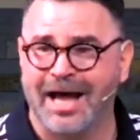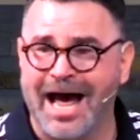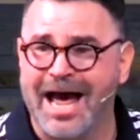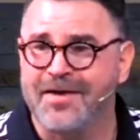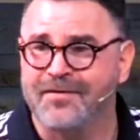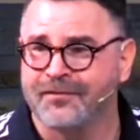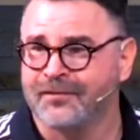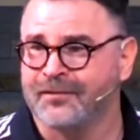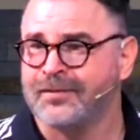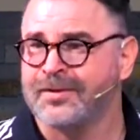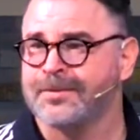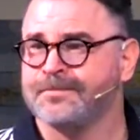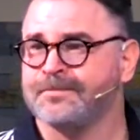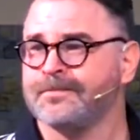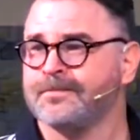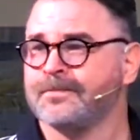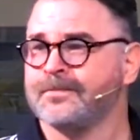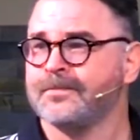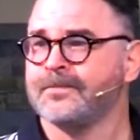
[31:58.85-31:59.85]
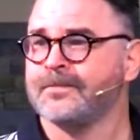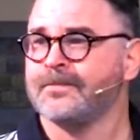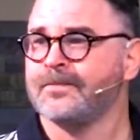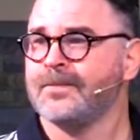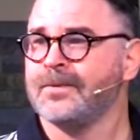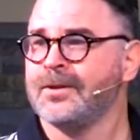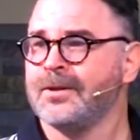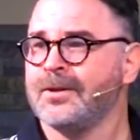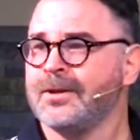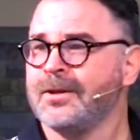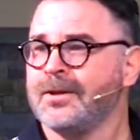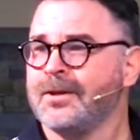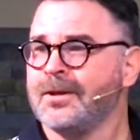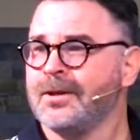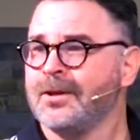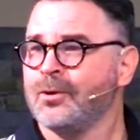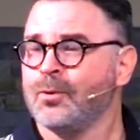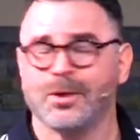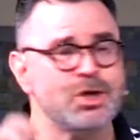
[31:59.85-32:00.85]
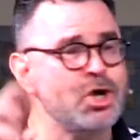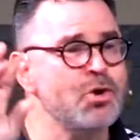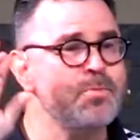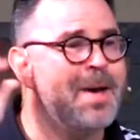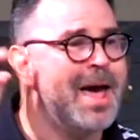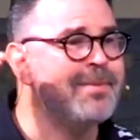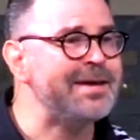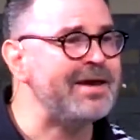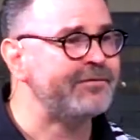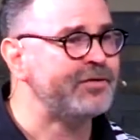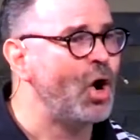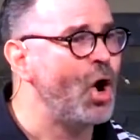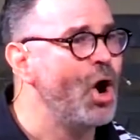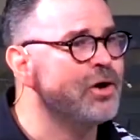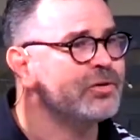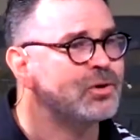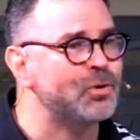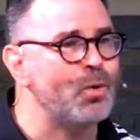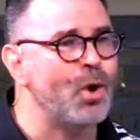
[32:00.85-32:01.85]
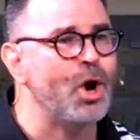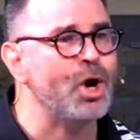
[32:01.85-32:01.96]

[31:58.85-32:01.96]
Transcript: life? When you maybe have heard